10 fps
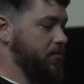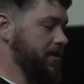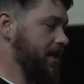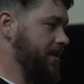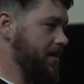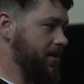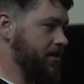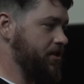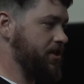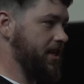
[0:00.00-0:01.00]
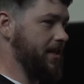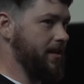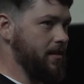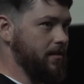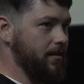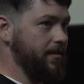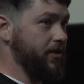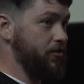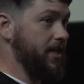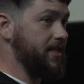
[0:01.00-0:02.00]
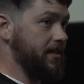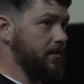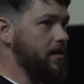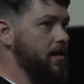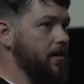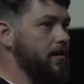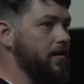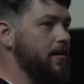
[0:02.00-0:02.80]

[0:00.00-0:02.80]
pull down the image and then leave a trace in the log.